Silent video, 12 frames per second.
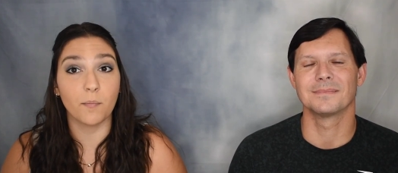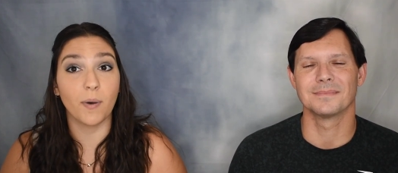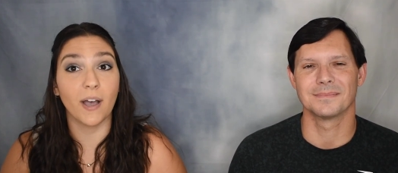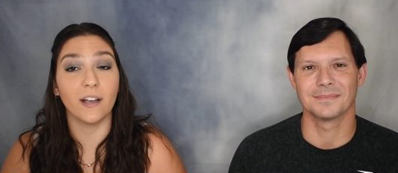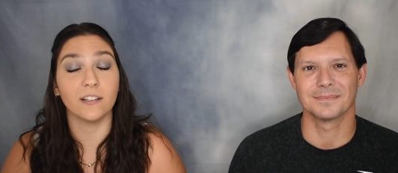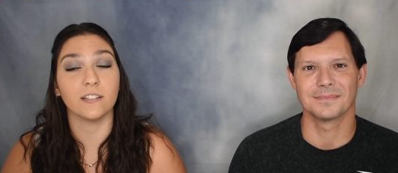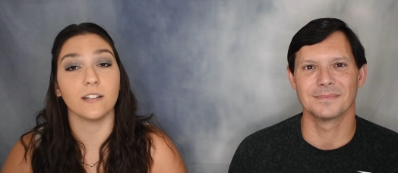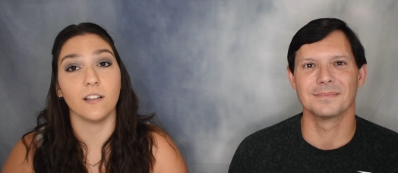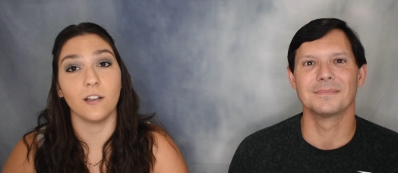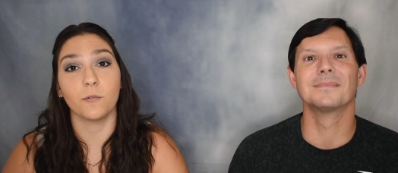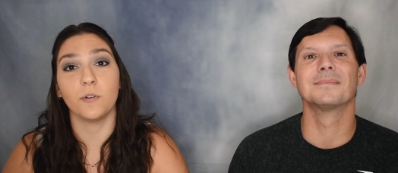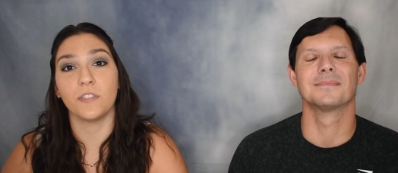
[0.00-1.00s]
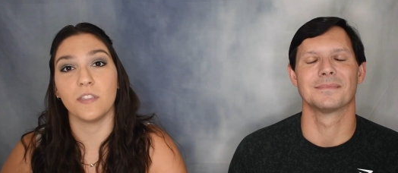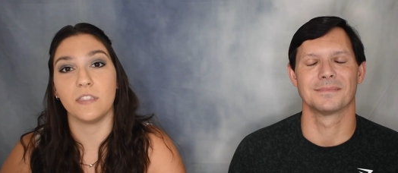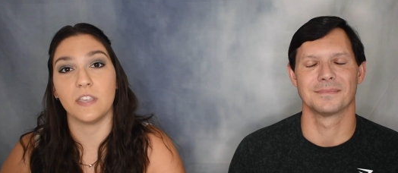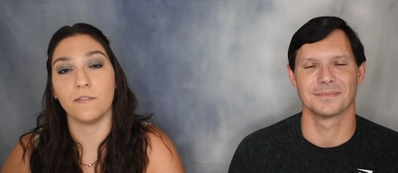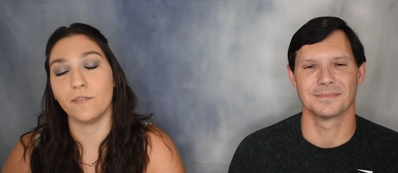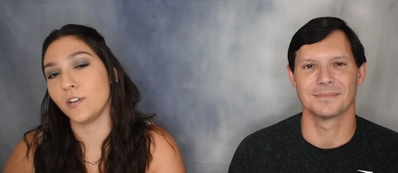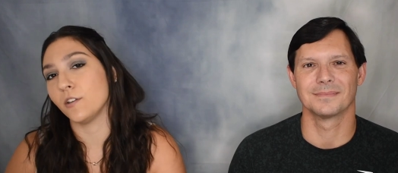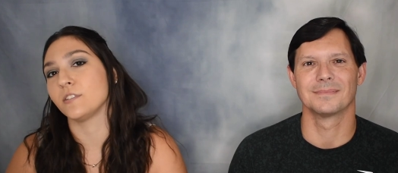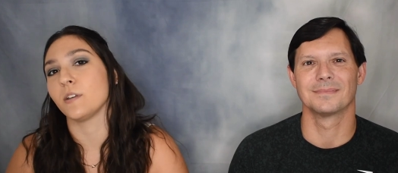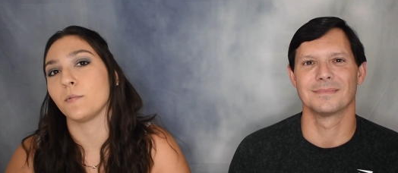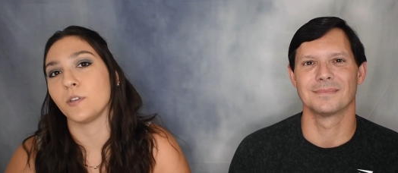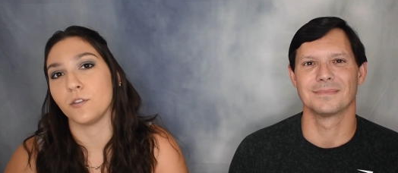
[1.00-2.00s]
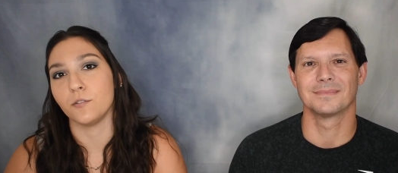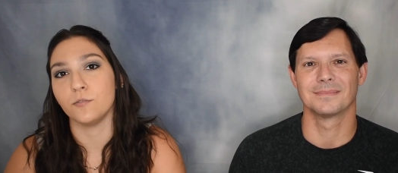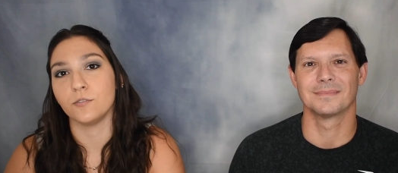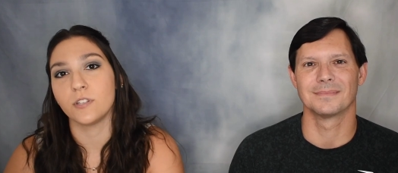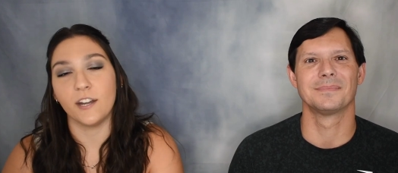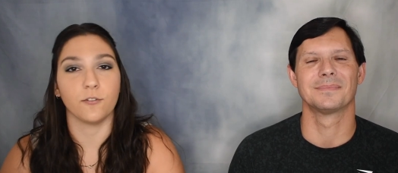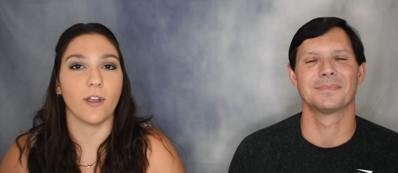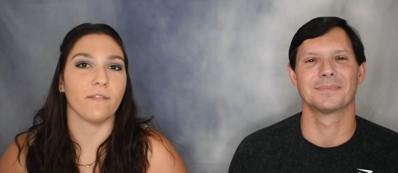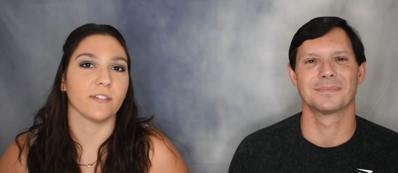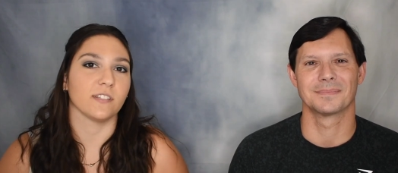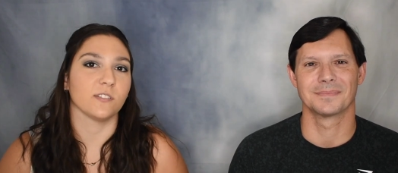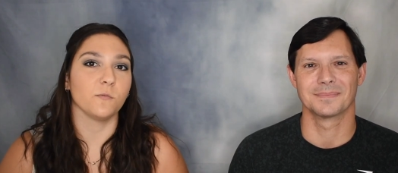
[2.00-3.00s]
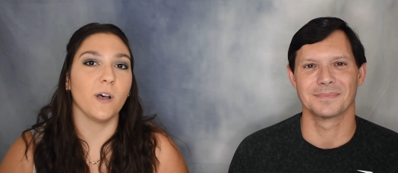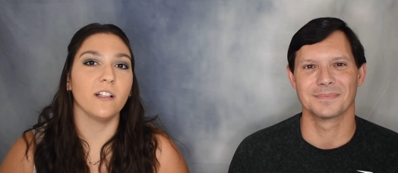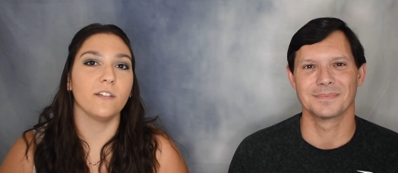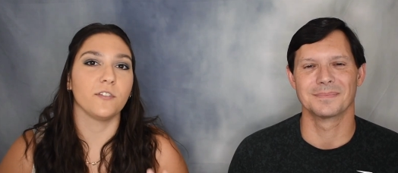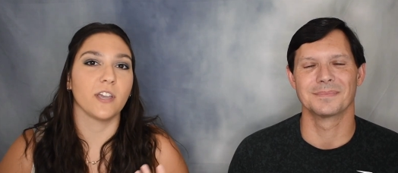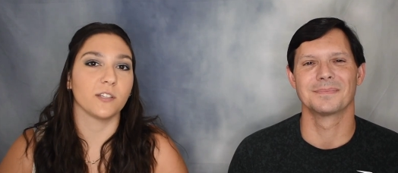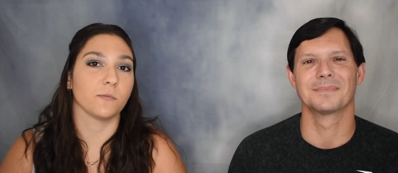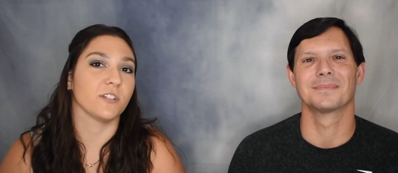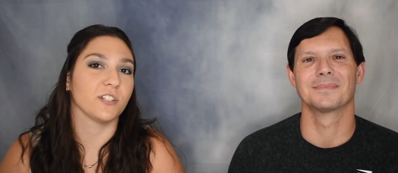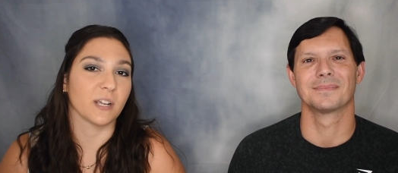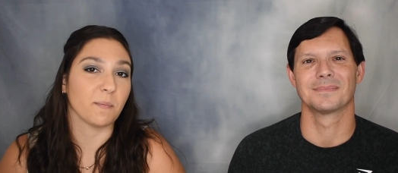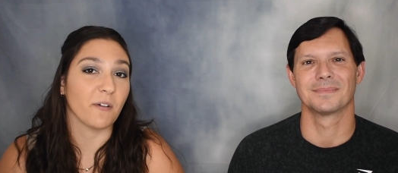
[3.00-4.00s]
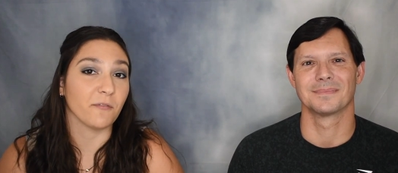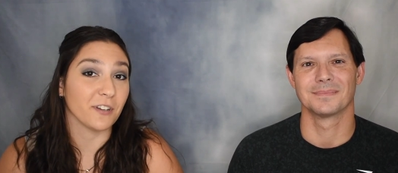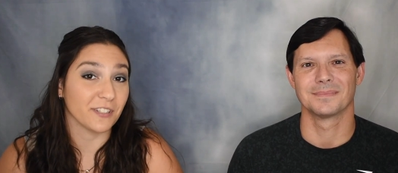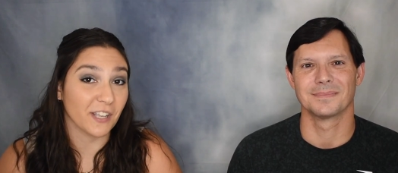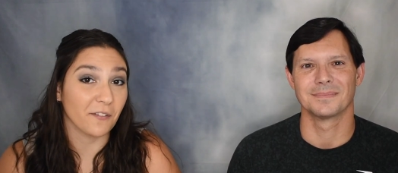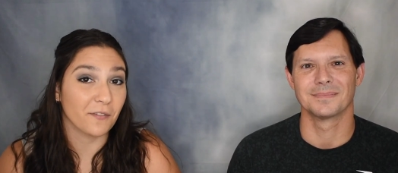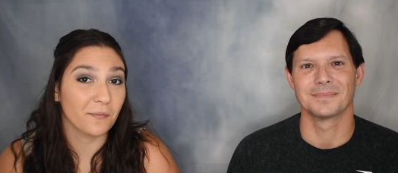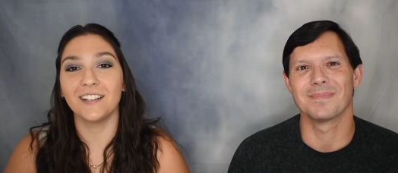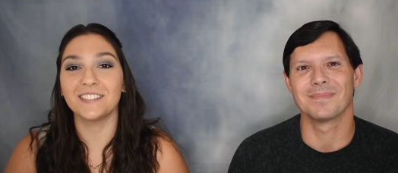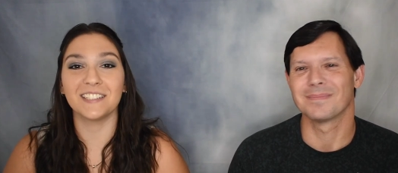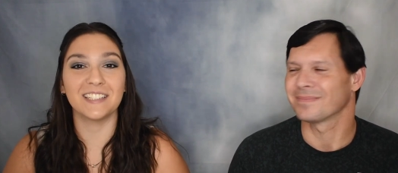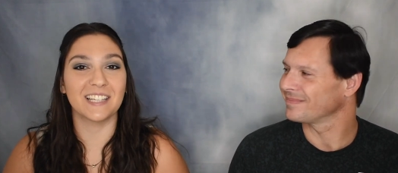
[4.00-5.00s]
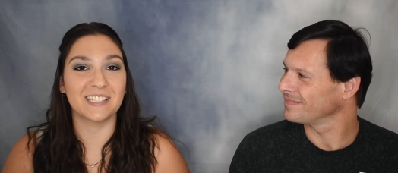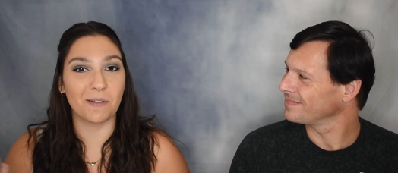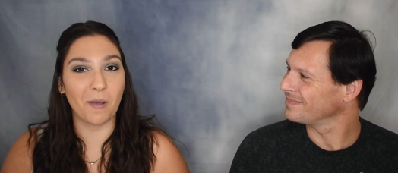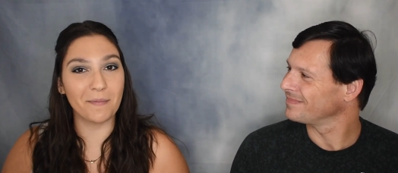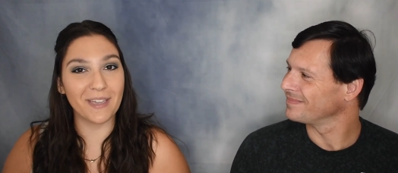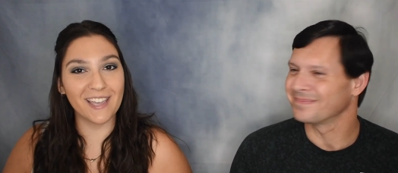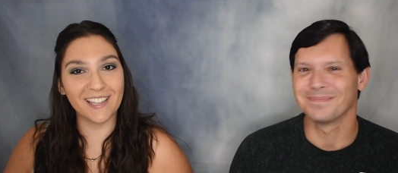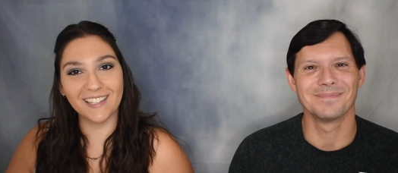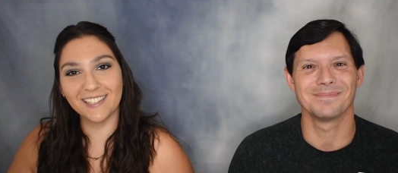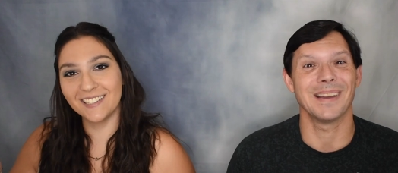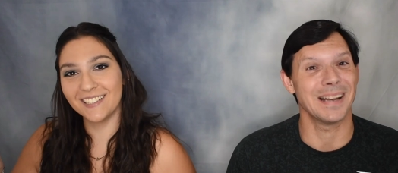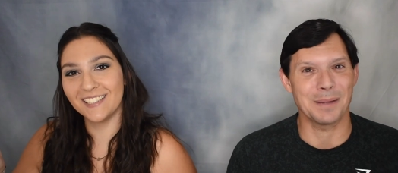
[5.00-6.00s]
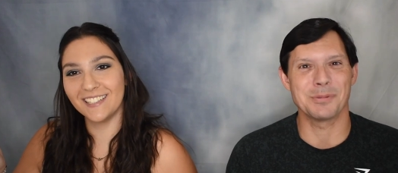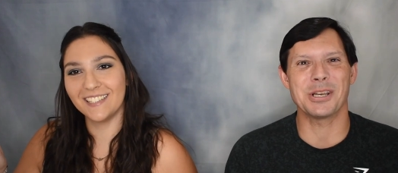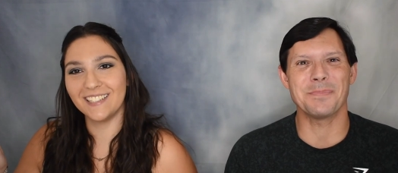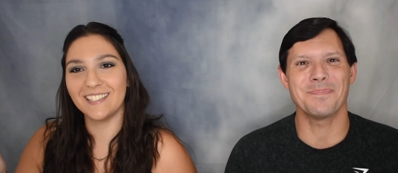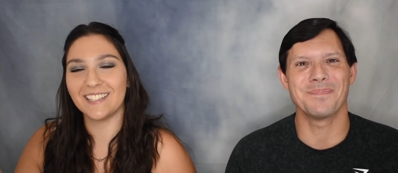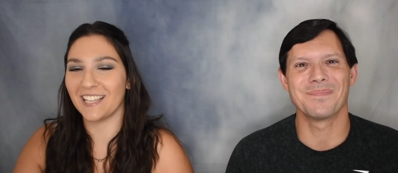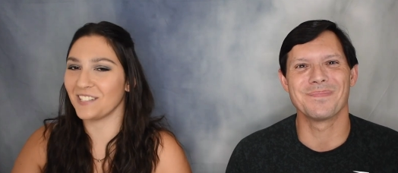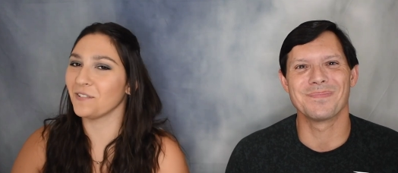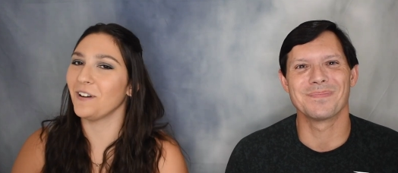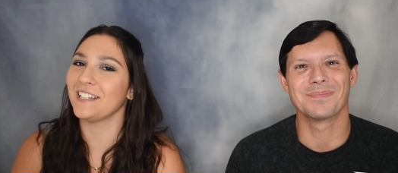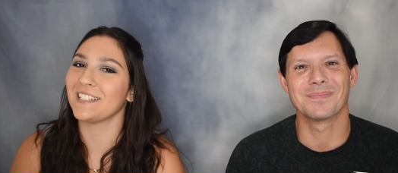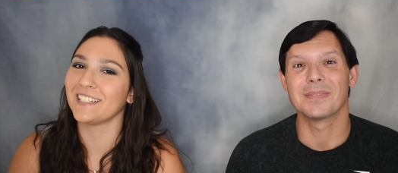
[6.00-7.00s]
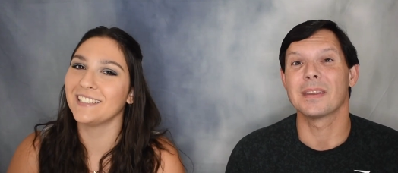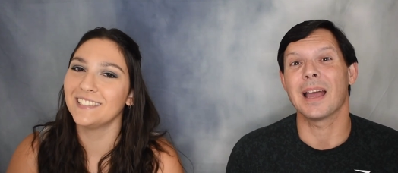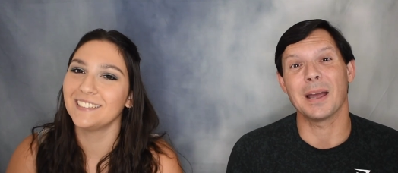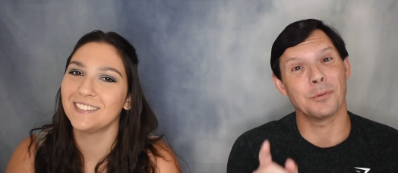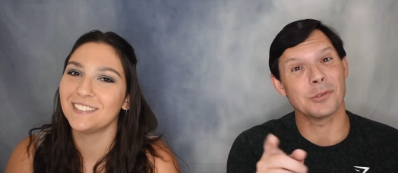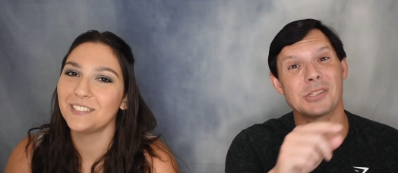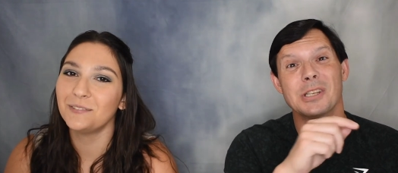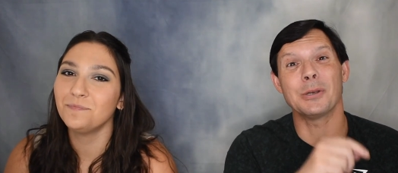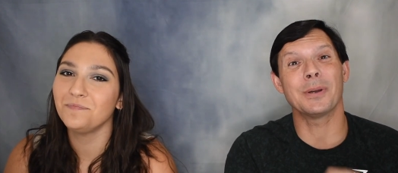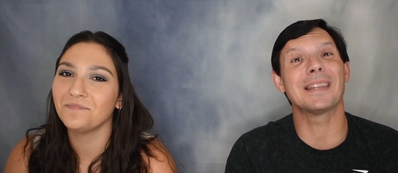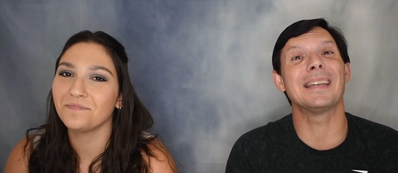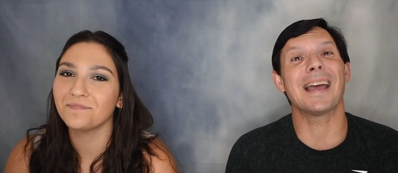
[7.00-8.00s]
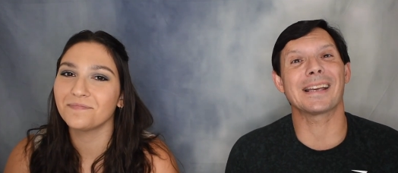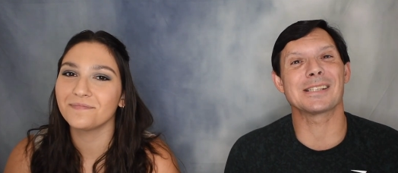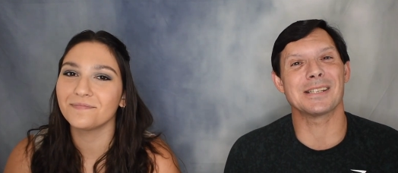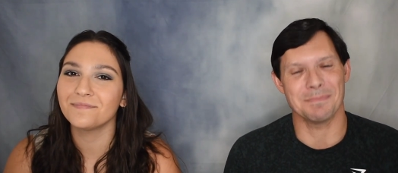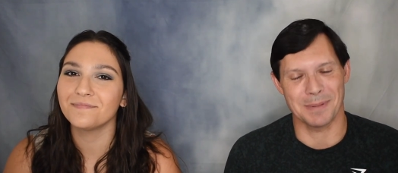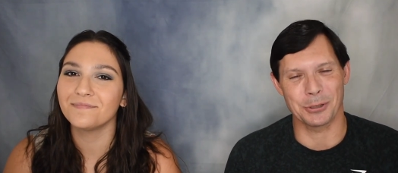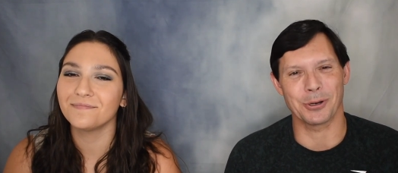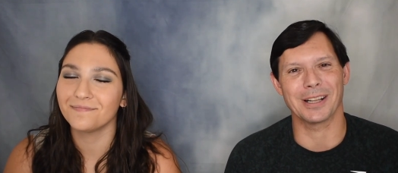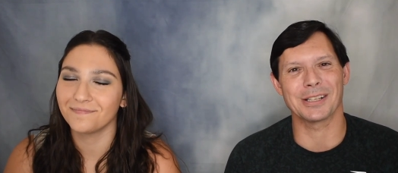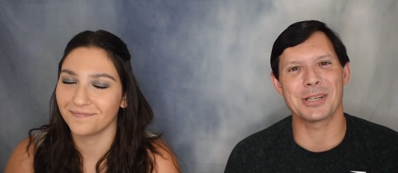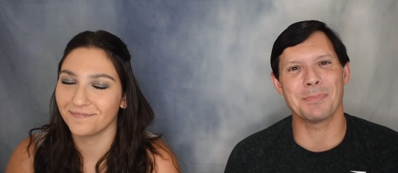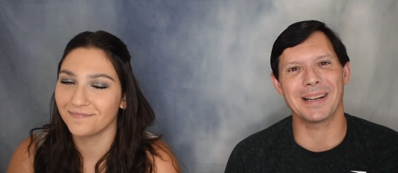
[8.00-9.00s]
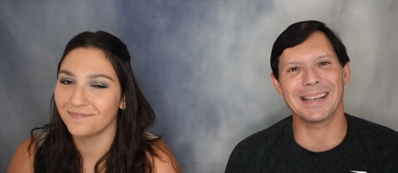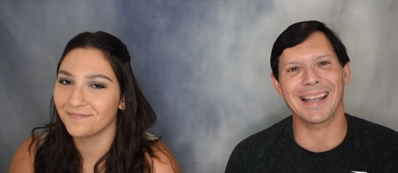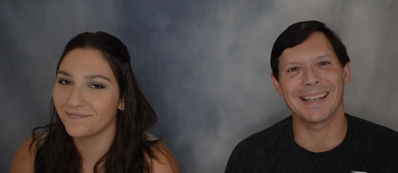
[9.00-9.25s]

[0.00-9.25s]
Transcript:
Speaker 1: compiled, along with the videos that we use and graphics as well, if you guys want to check them out for yourself. Until next time, I'm Kayla.
Speaker 2: And I'm Jim.
Speaker 1: Thanks for
Speaker 2: watching. And we'll see you at the next Meteorology Monday.